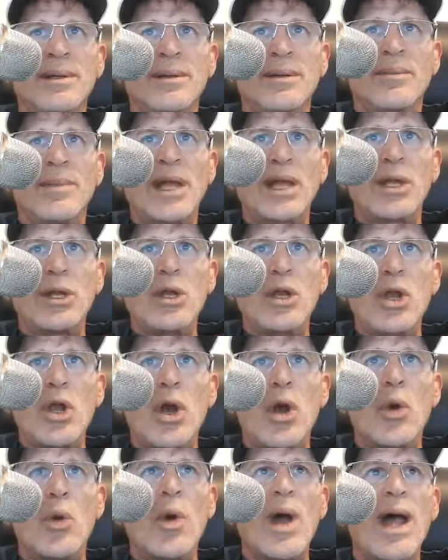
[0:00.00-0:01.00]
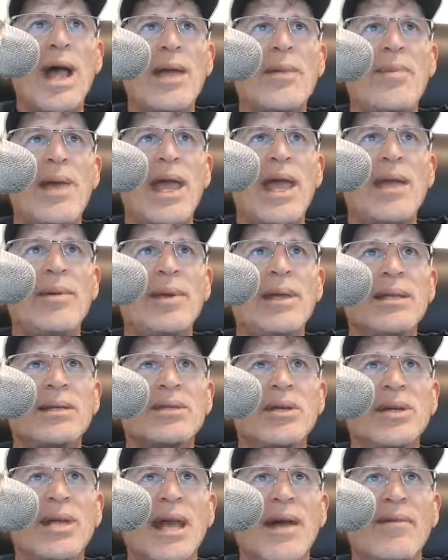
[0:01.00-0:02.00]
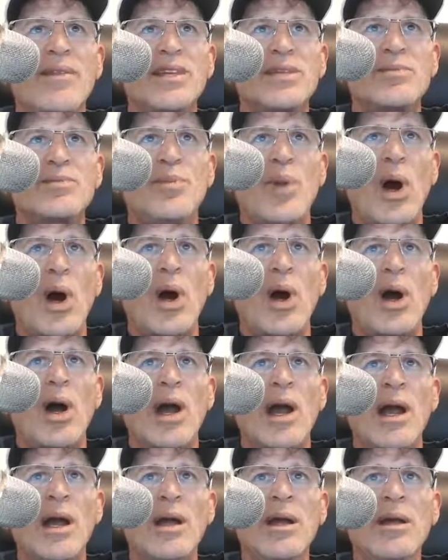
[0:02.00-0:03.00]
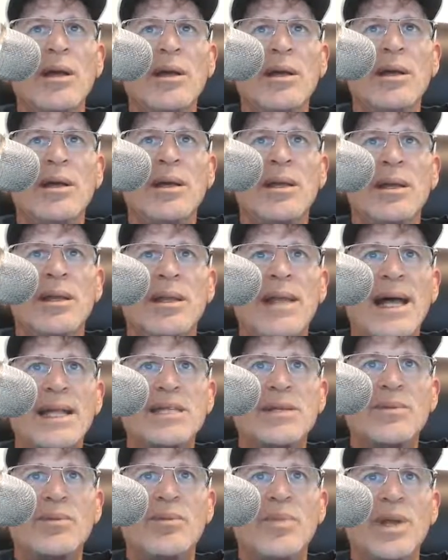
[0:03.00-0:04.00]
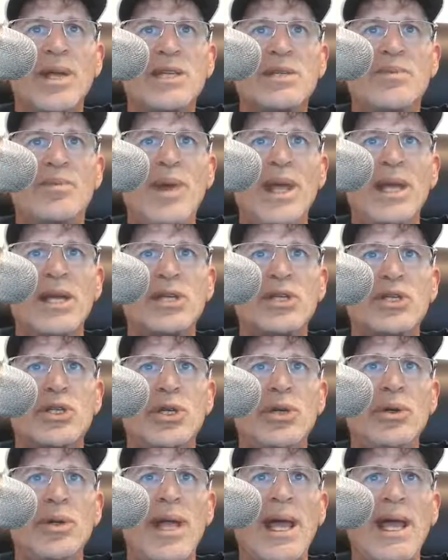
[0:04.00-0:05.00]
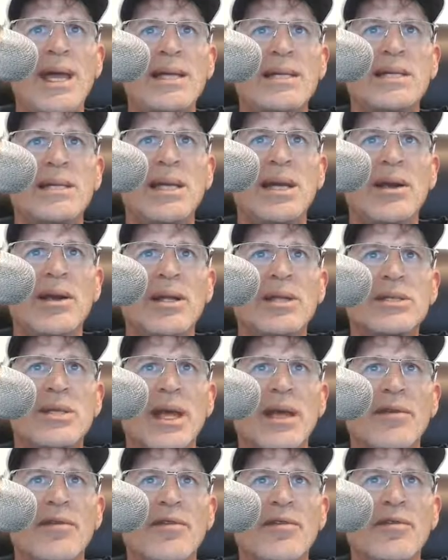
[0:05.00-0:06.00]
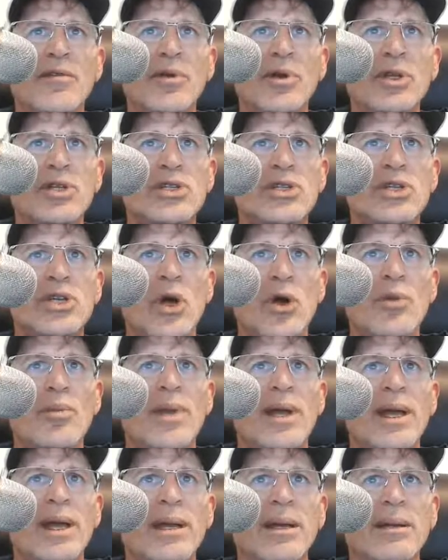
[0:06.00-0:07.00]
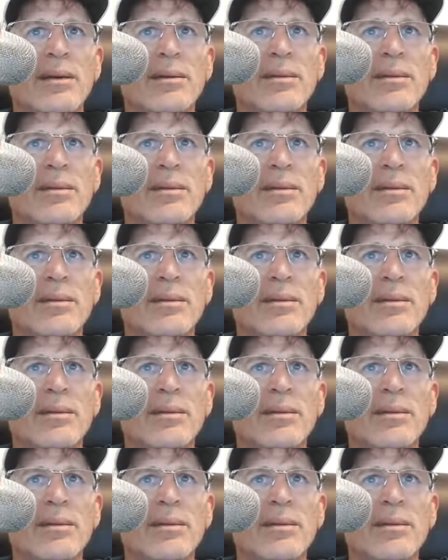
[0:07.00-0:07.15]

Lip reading: I'm like, no way, baby. So you have this bar that's as big as 2 days here, and it's like so big.